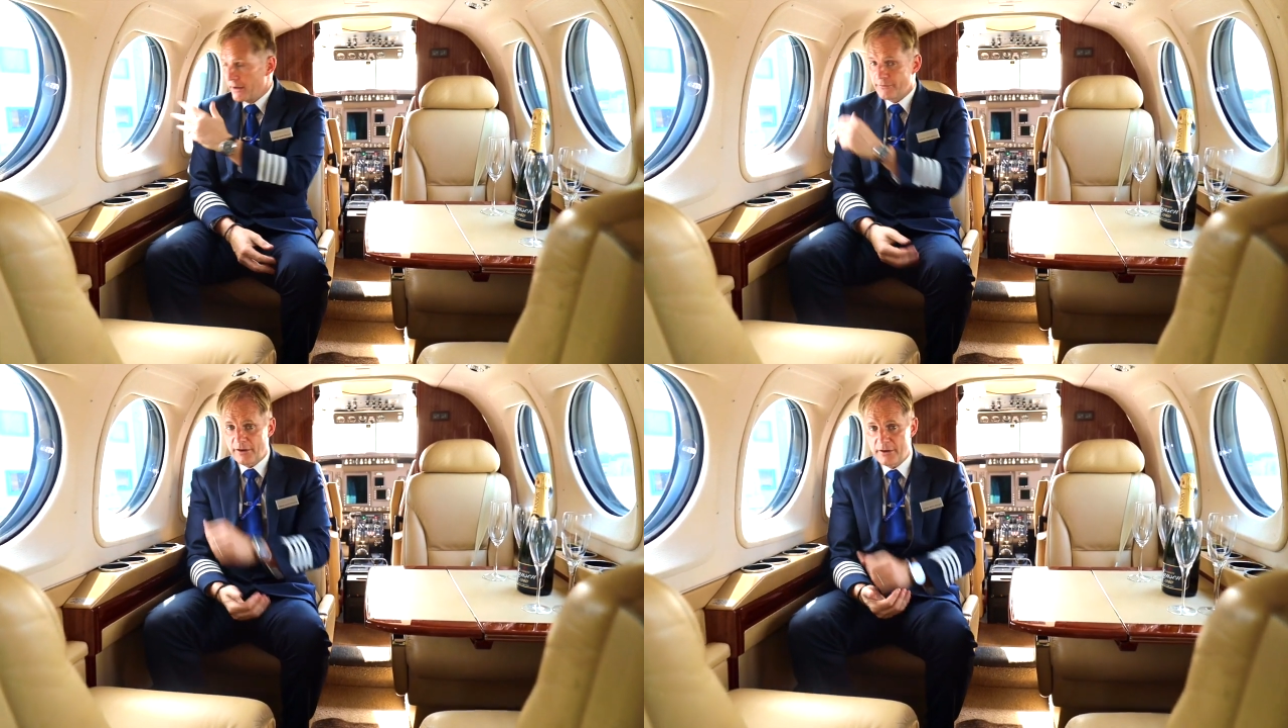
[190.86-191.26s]

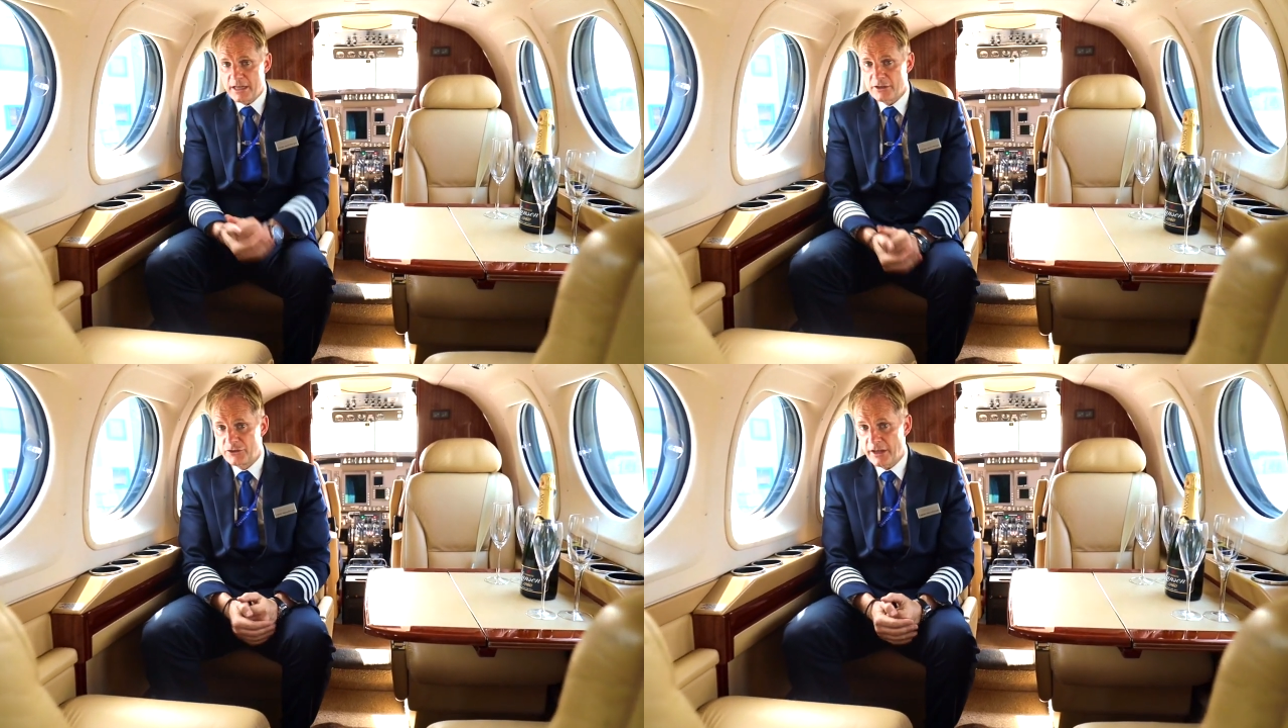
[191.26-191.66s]
a
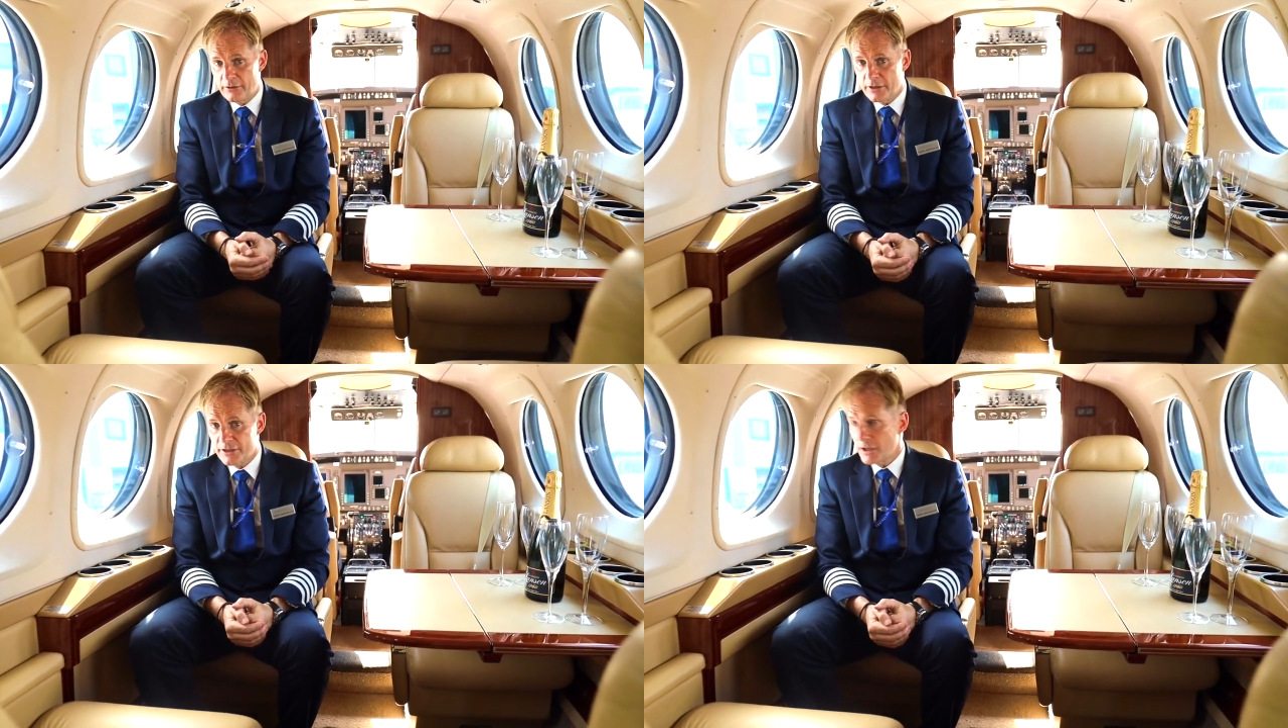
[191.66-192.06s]
very
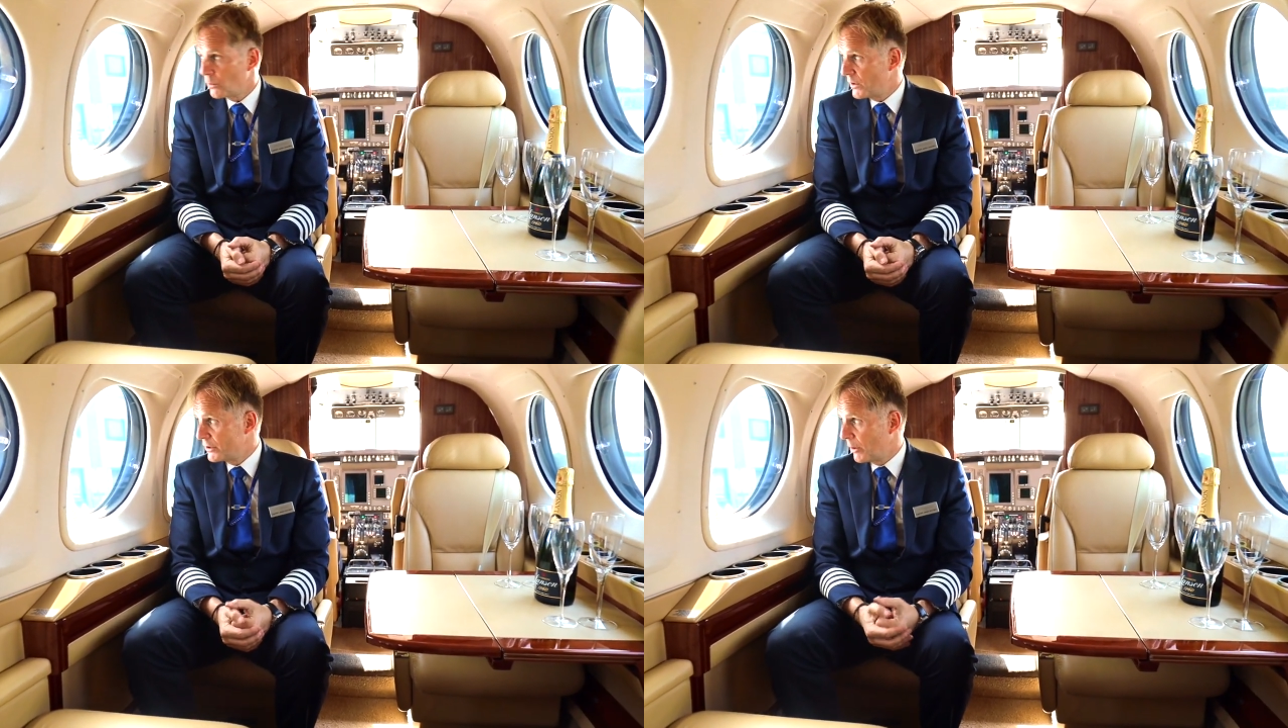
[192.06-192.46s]
generous
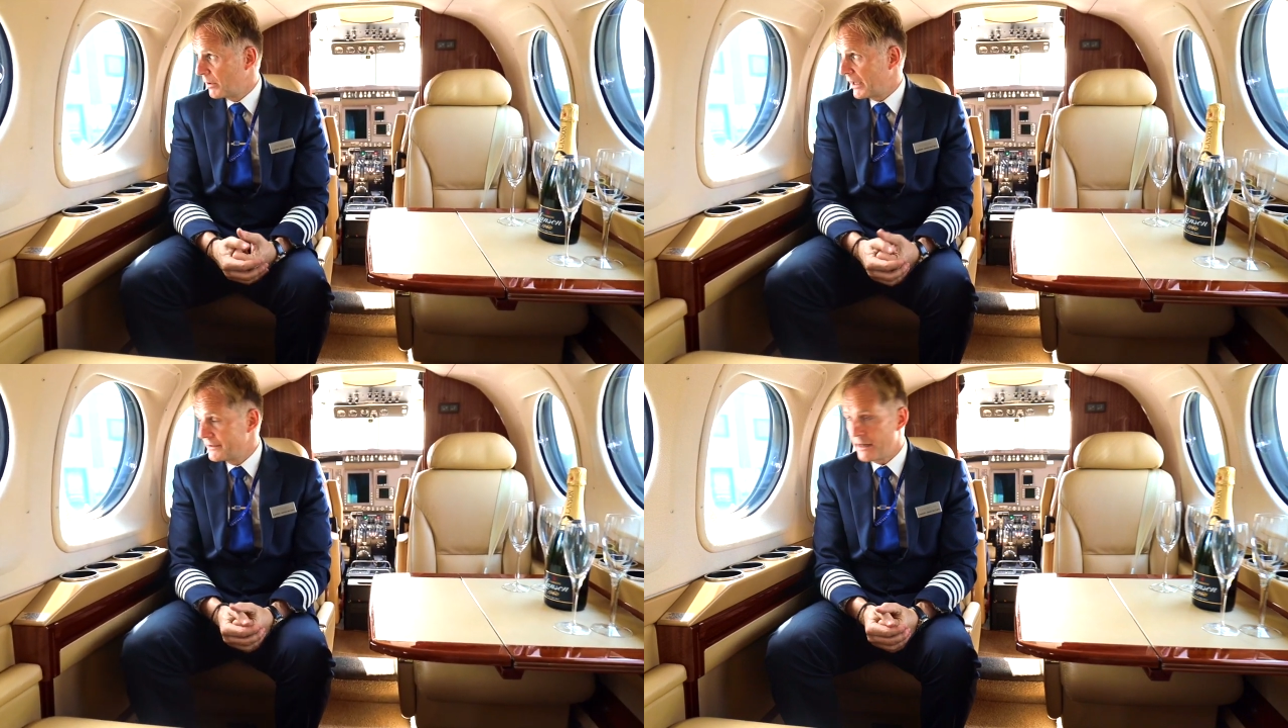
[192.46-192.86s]
window
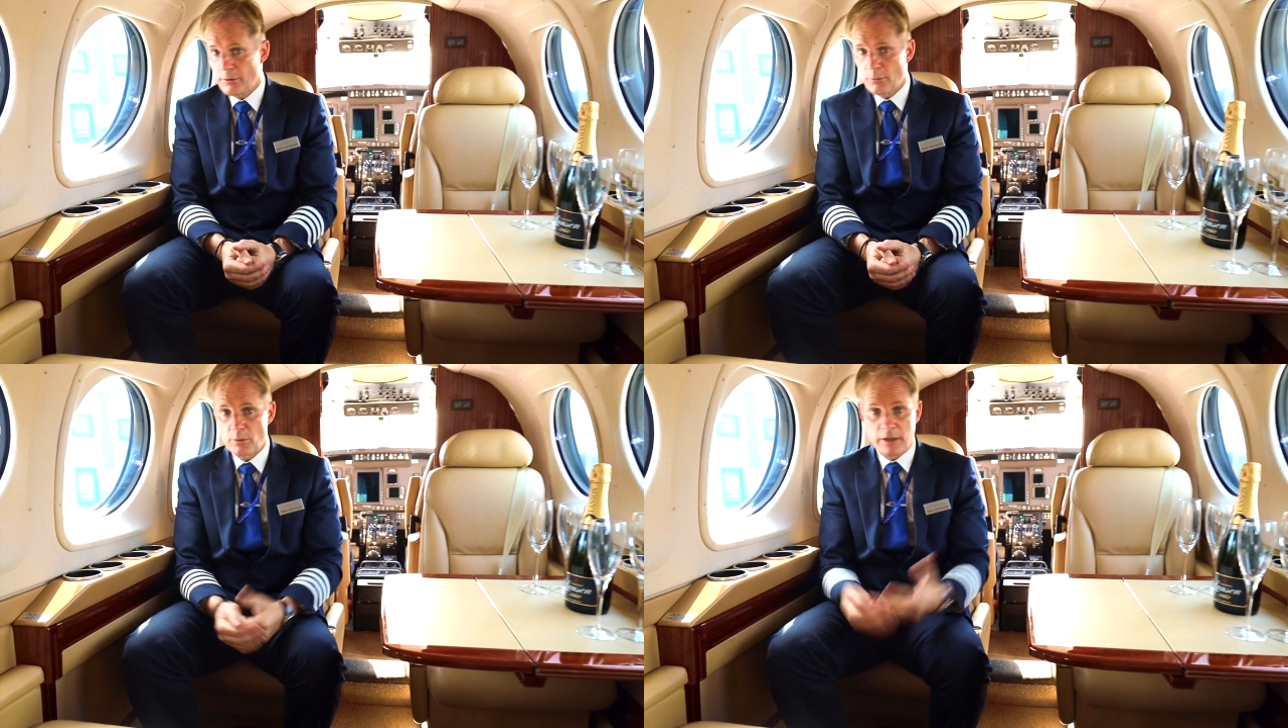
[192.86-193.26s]
blind
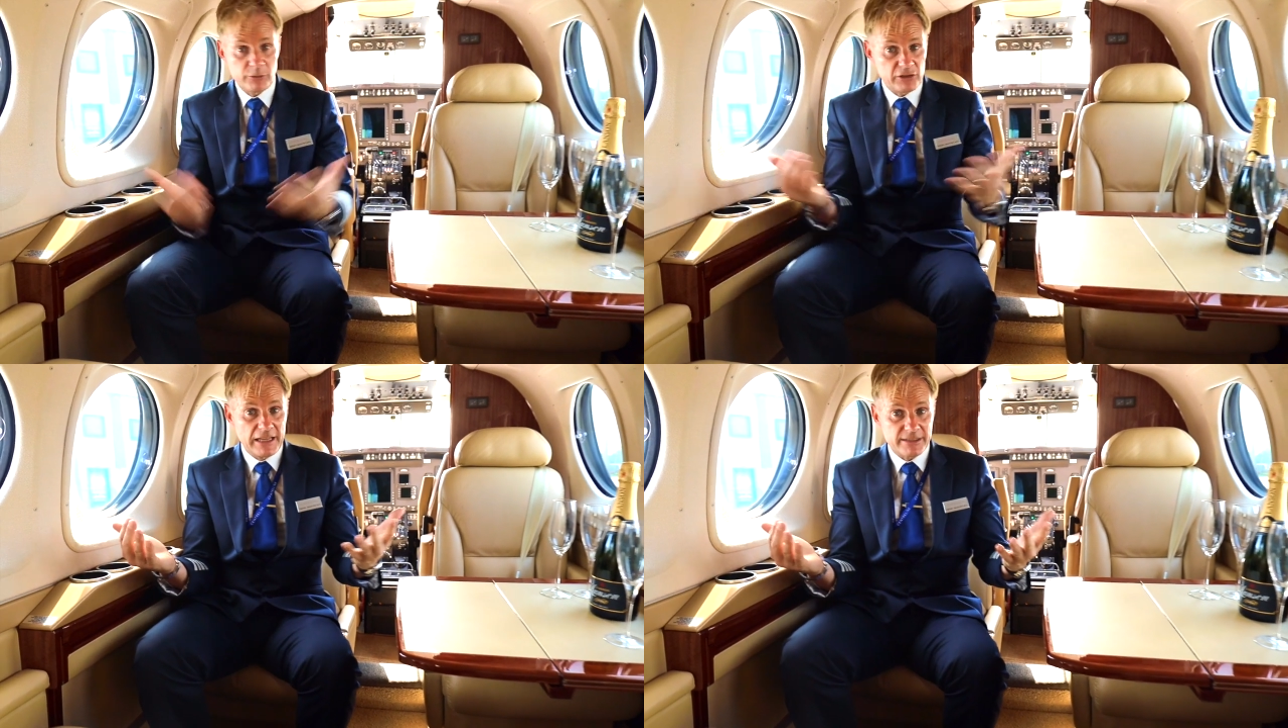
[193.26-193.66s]
area
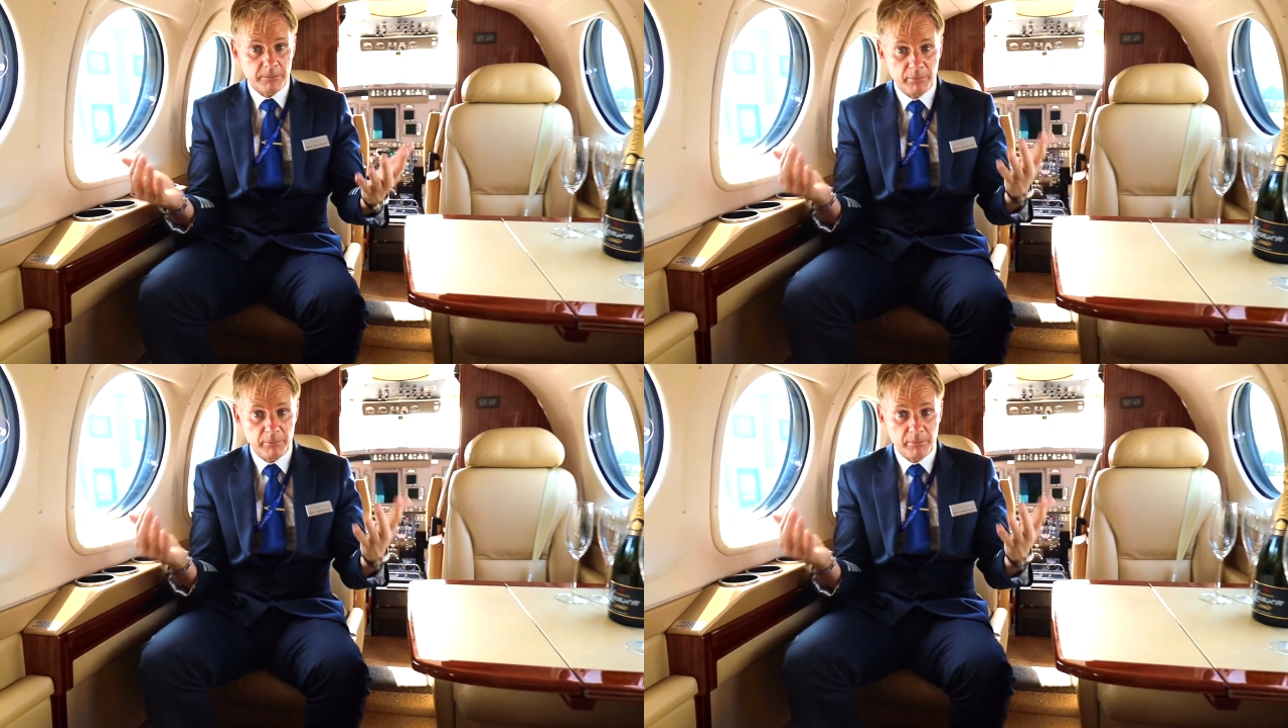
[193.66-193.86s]
which lets